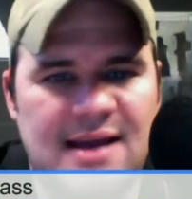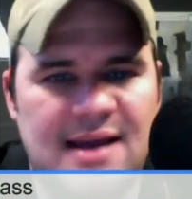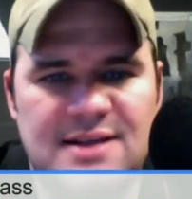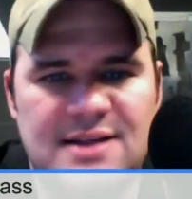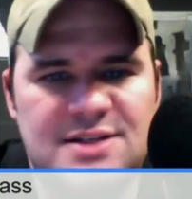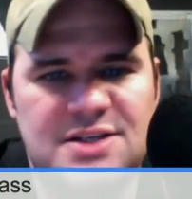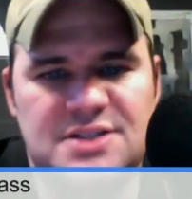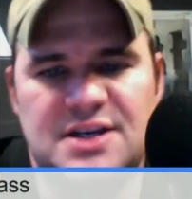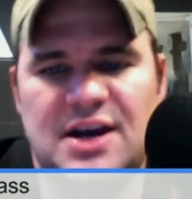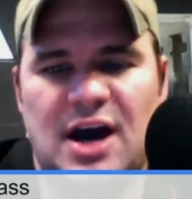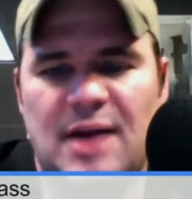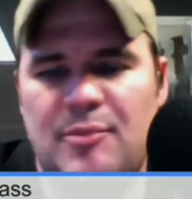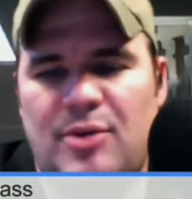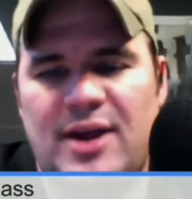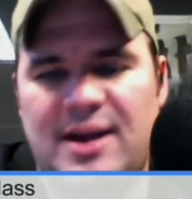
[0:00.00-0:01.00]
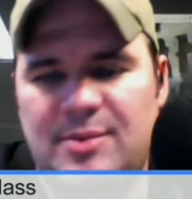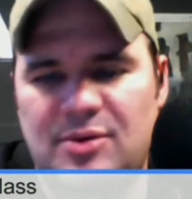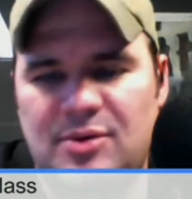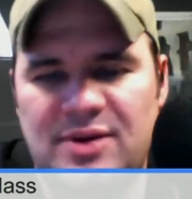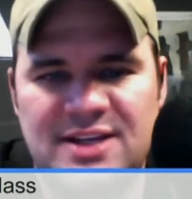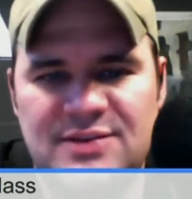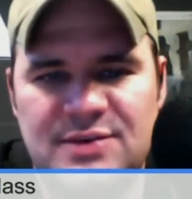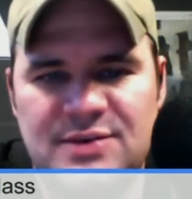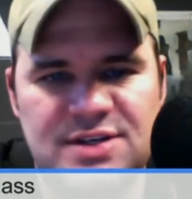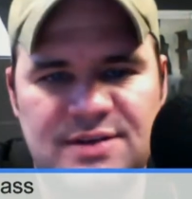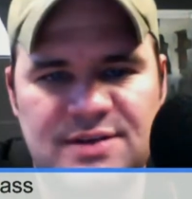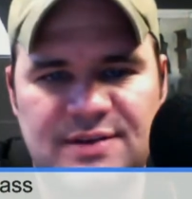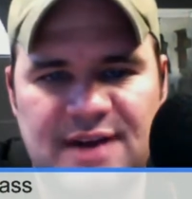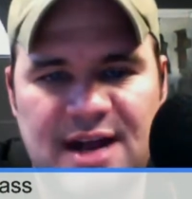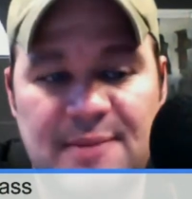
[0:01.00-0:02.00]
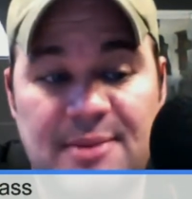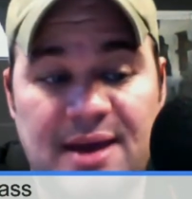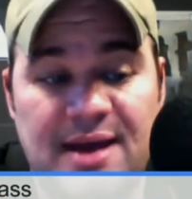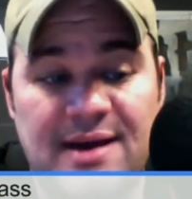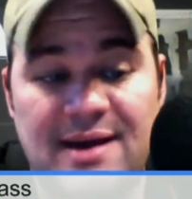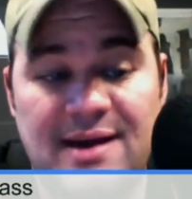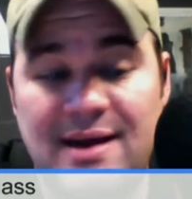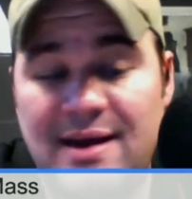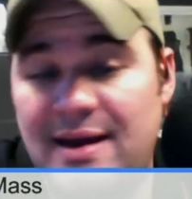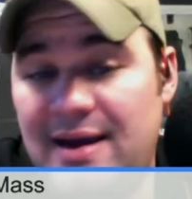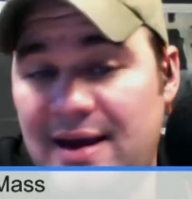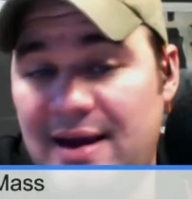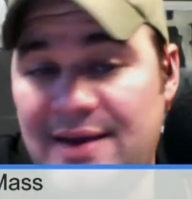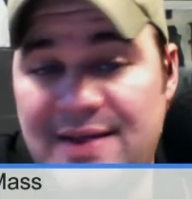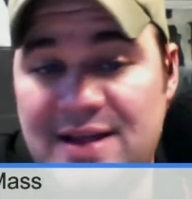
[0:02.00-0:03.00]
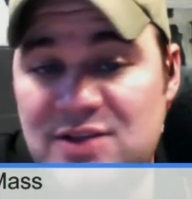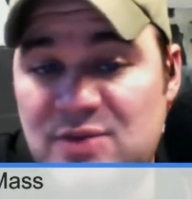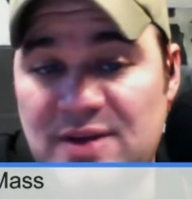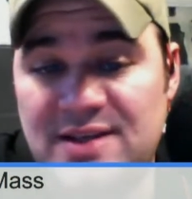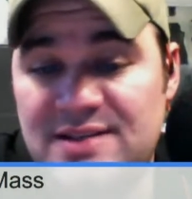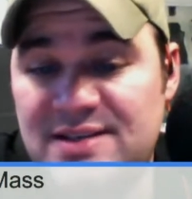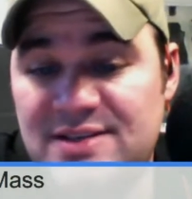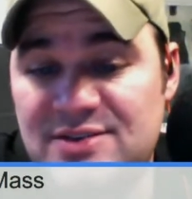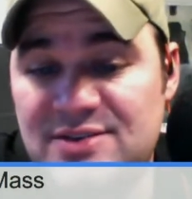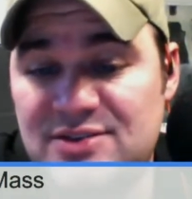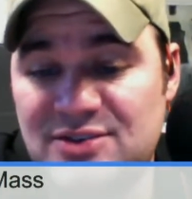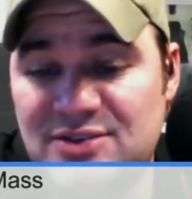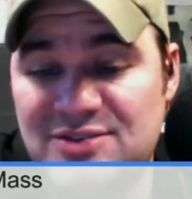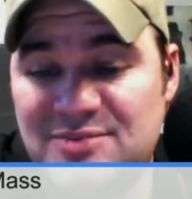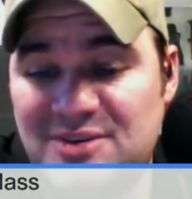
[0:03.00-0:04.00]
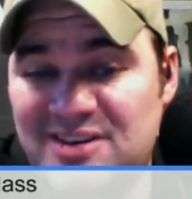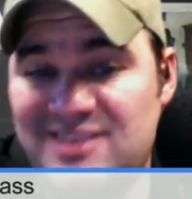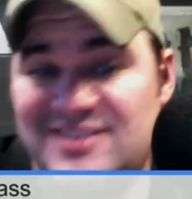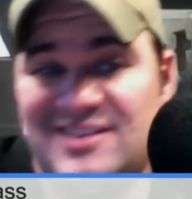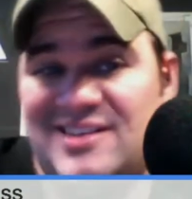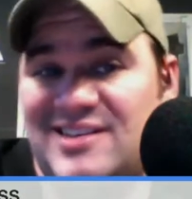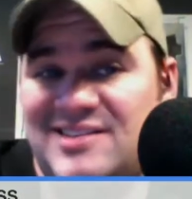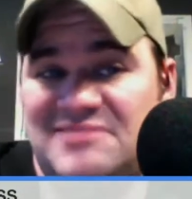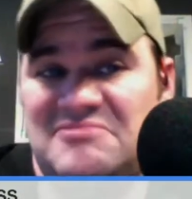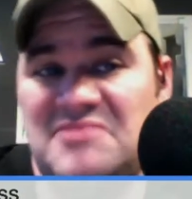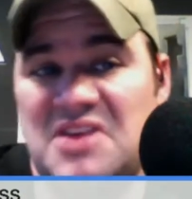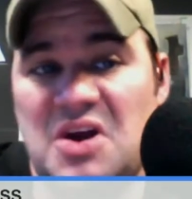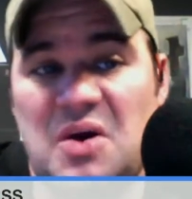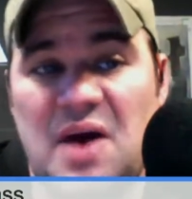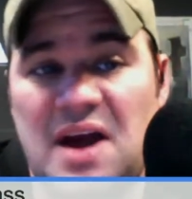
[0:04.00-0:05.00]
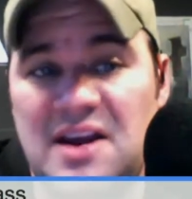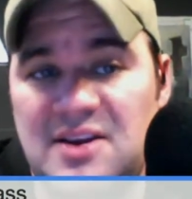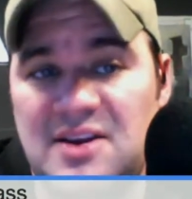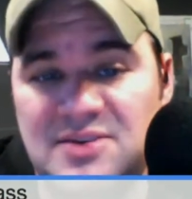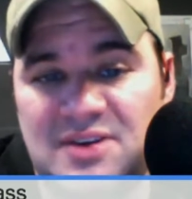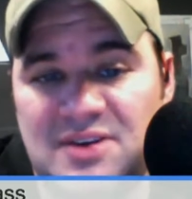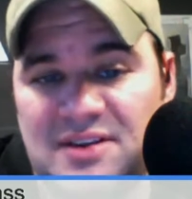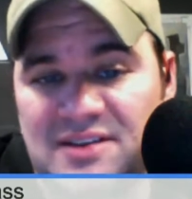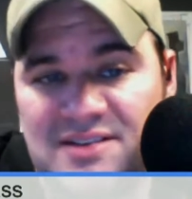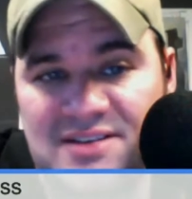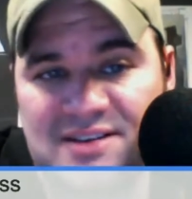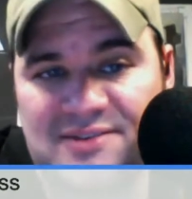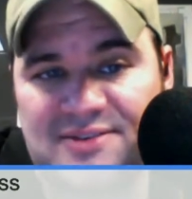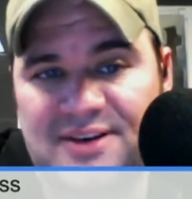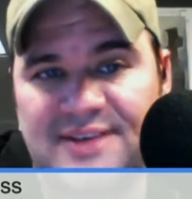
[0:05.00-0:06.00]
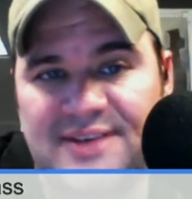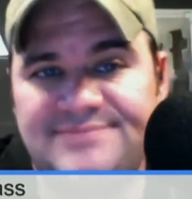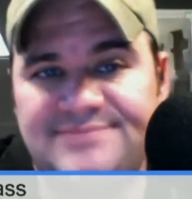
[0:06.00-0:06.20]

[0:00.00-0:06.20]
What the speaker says: It's just an unbreakable kid's version of an iPad. And that's why these kids are so smart, because they just know how to use all this stuff, right?